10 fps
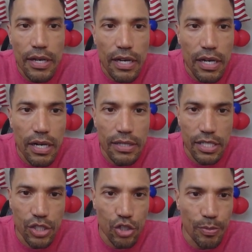Uh,
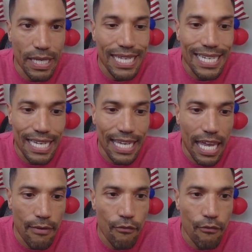excuse me. It came